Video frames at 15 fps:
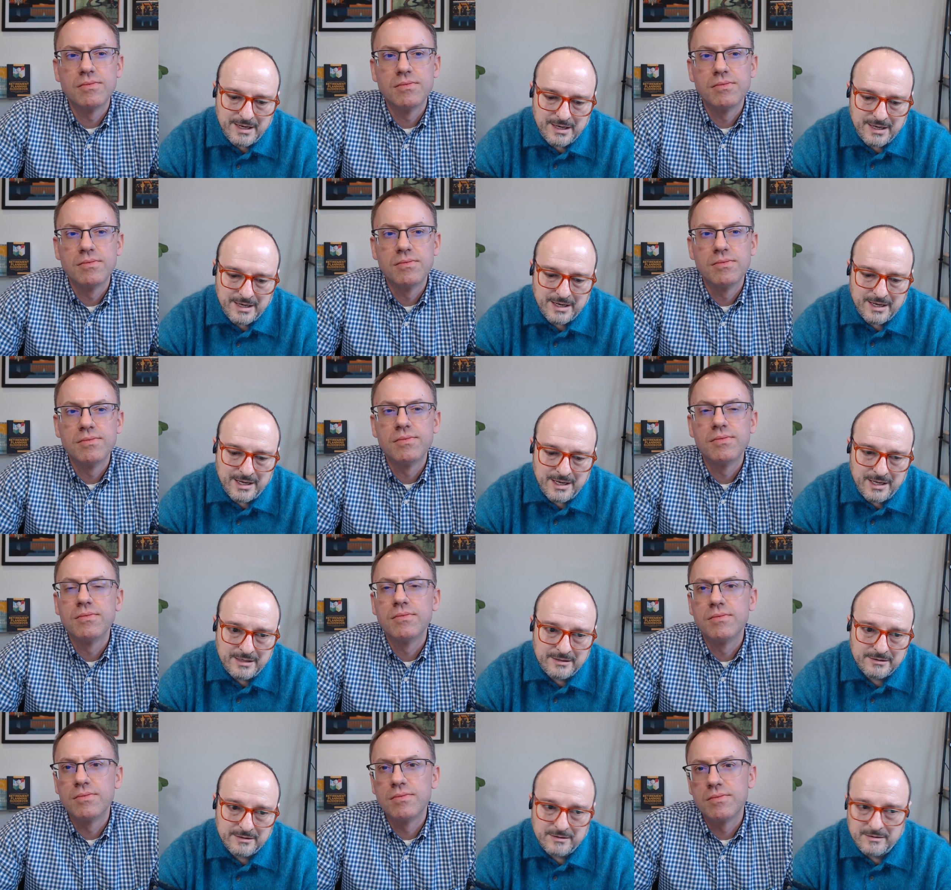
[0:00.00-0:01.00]

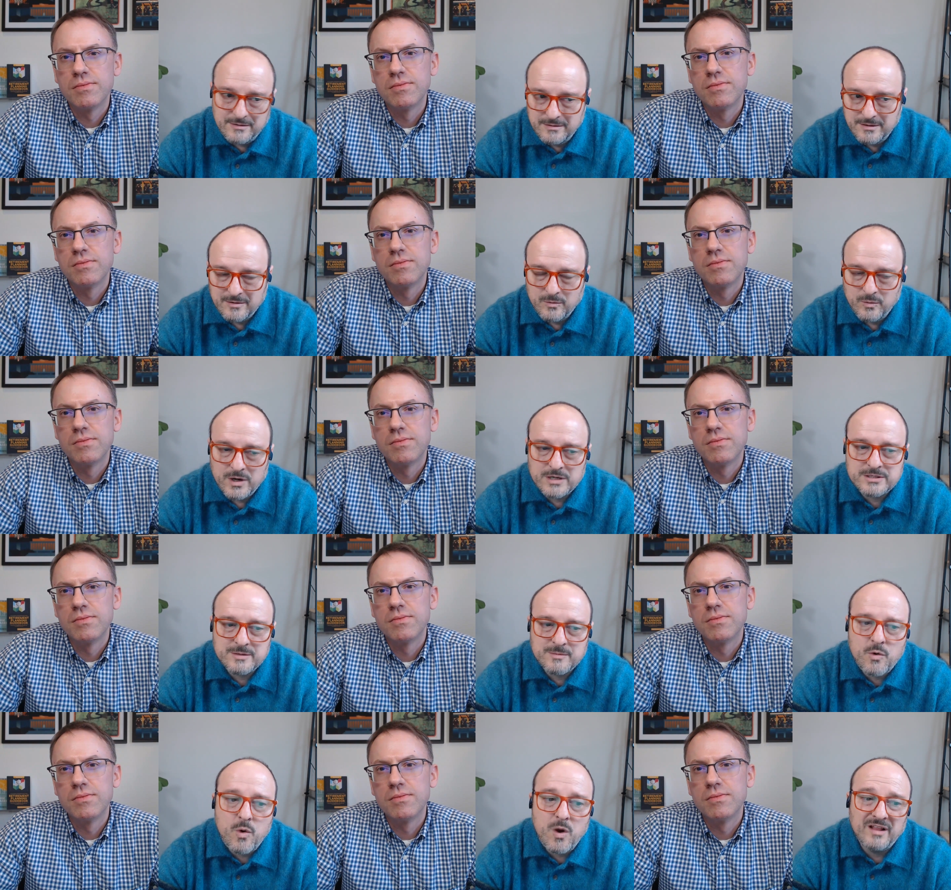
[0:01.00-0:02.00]
Speaker 1: and you know what are
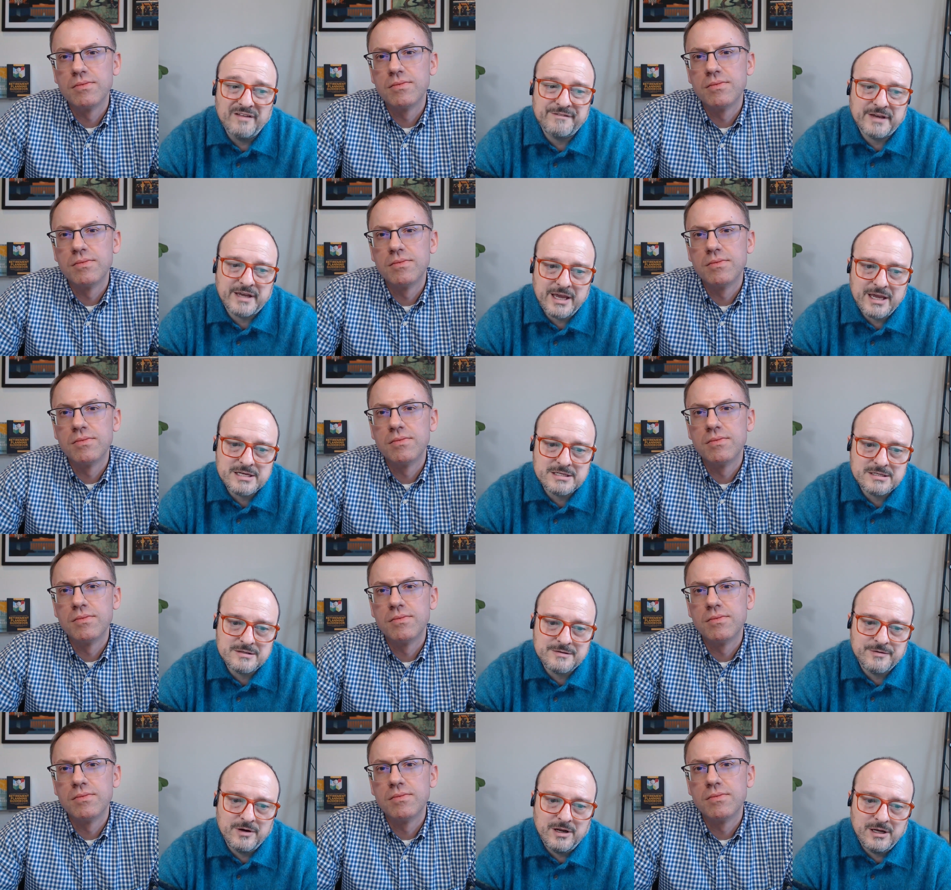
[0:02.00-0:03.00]
some
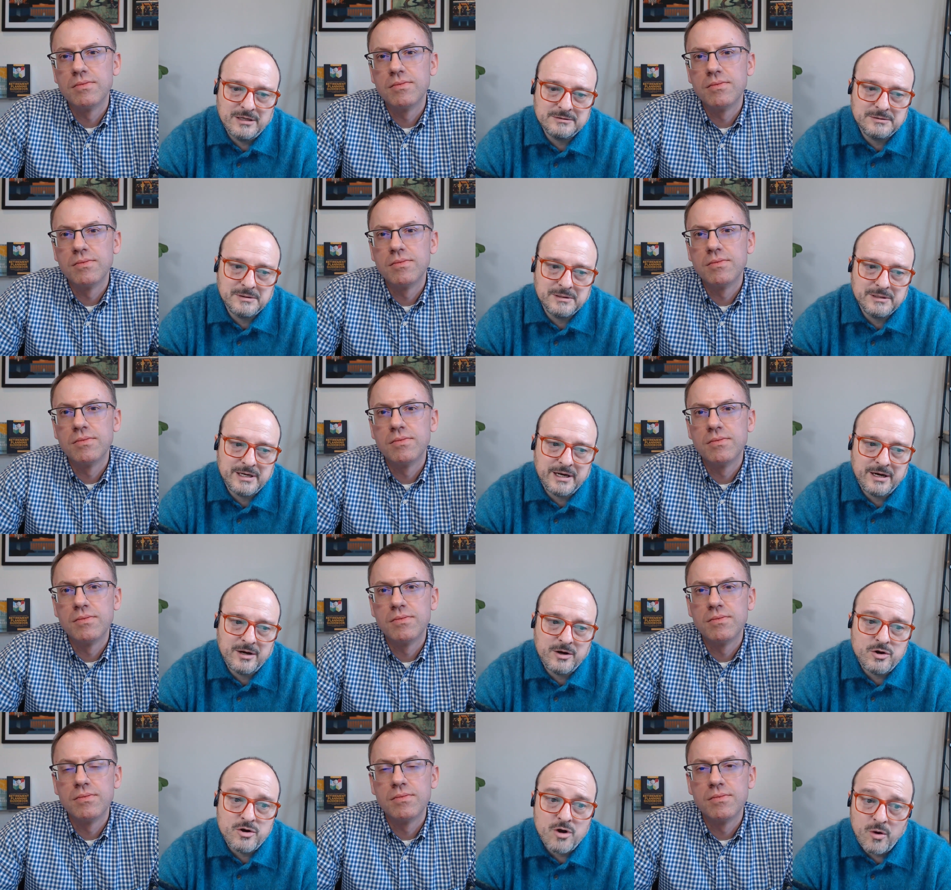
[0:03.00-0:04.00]
qualifications for long-term
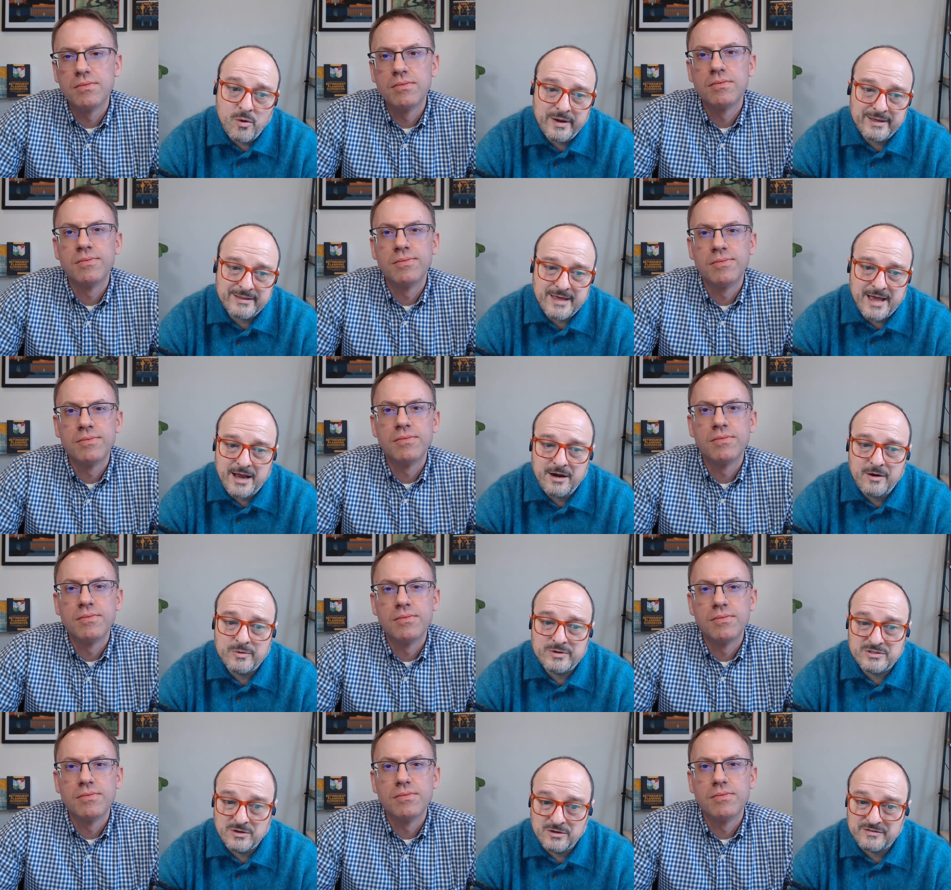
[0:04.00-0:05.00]
care knowing that
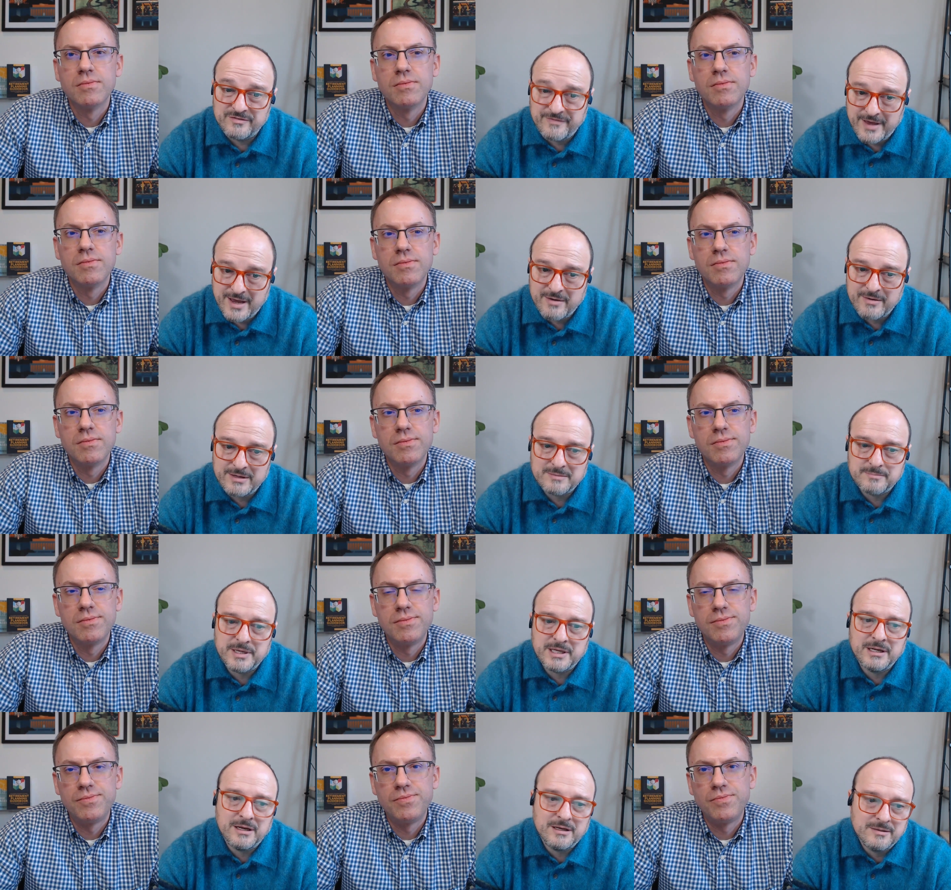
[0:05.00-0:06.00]
results vary
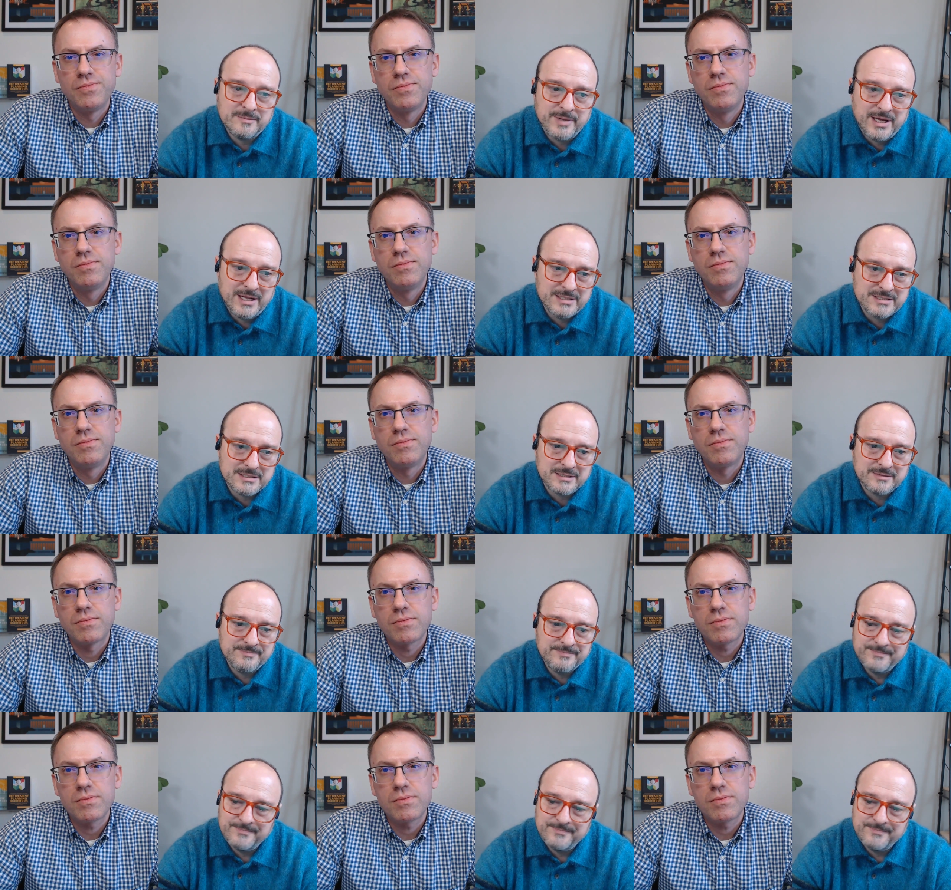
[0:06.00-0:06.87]
depending on the policy